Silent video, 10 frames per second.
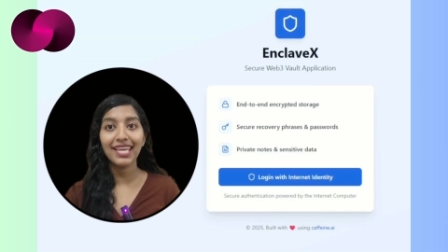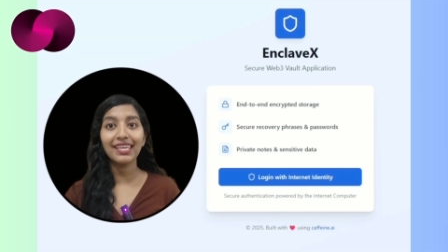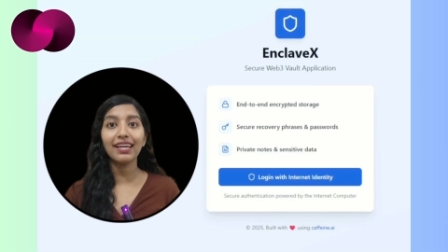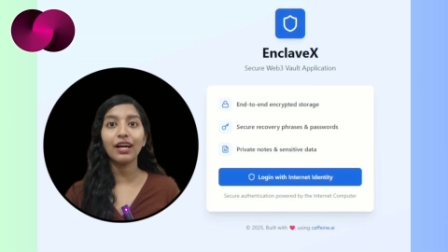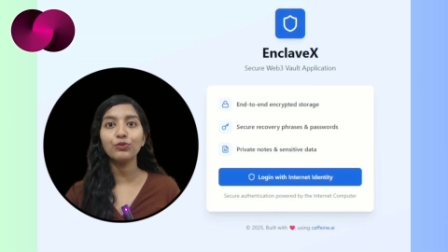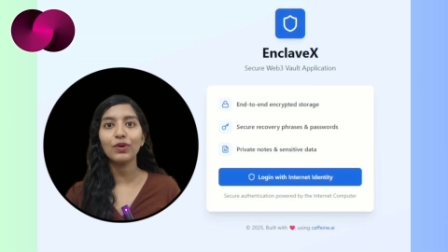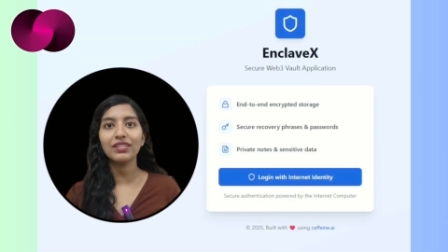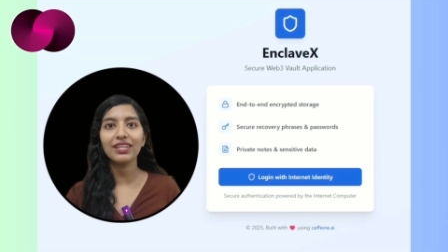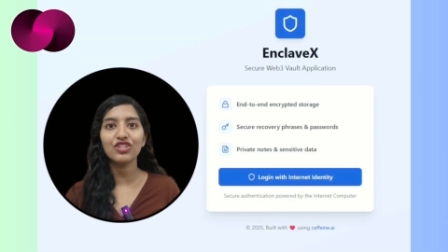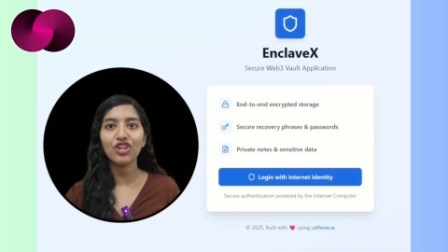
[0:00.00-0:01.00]
taking
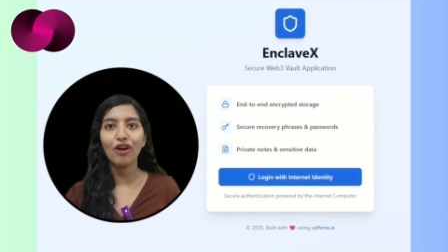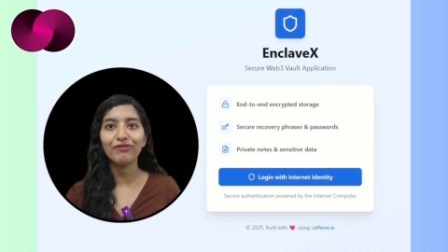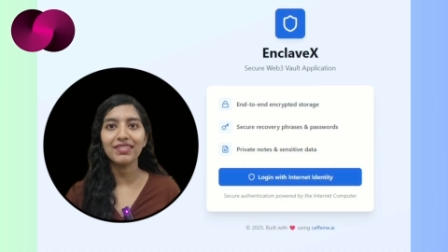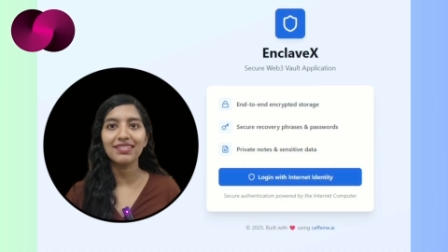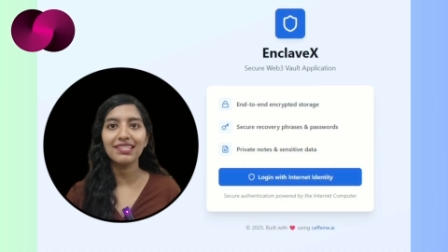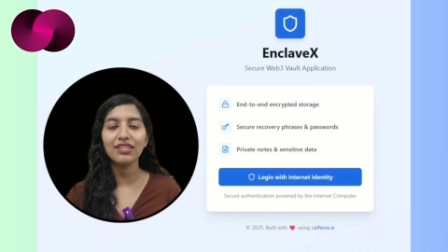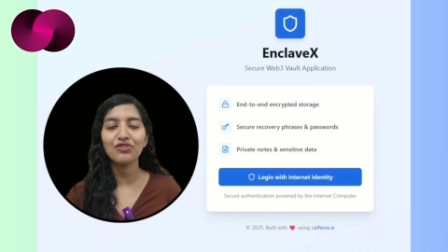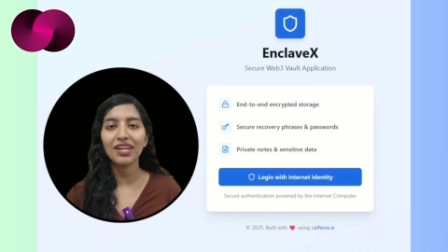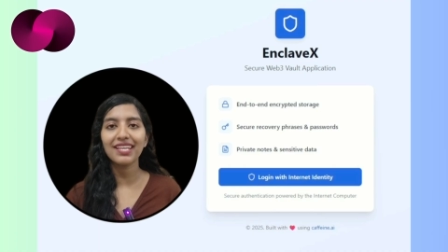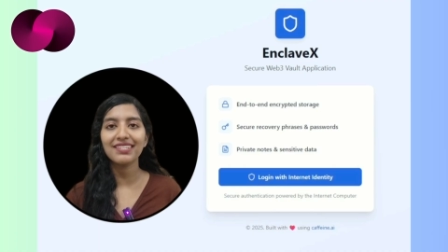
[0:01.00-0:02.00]
advantage of its
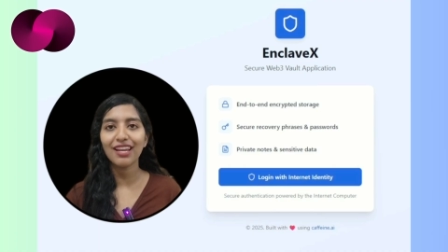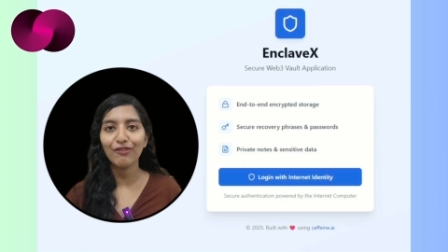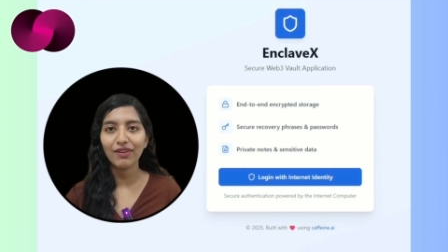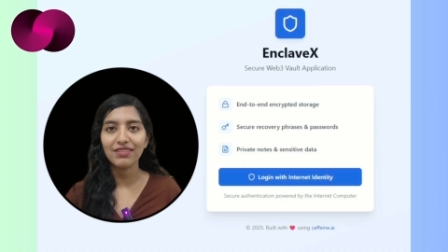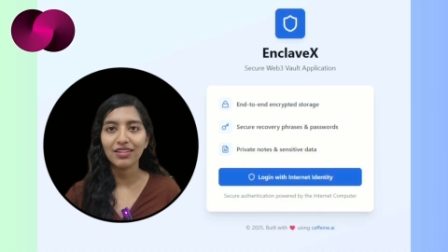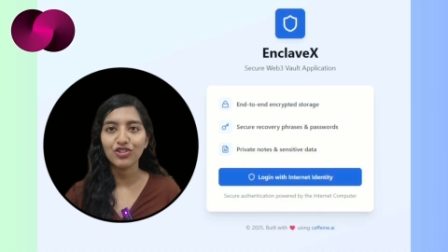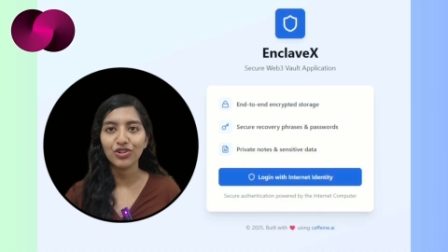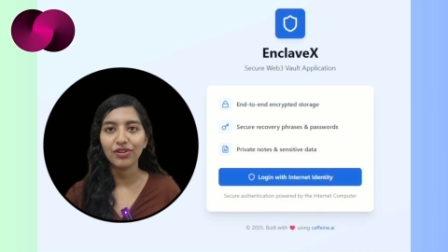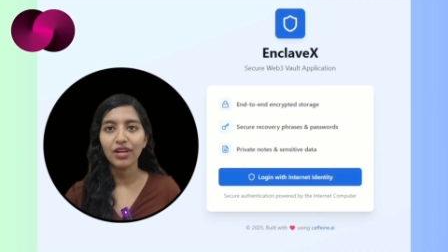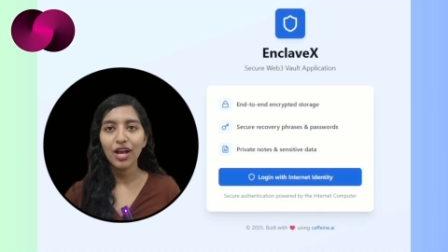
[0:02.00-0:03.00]
decentralized
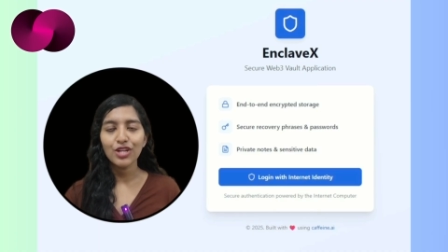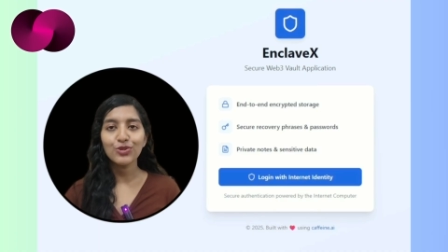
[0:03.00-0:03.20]
infrastructure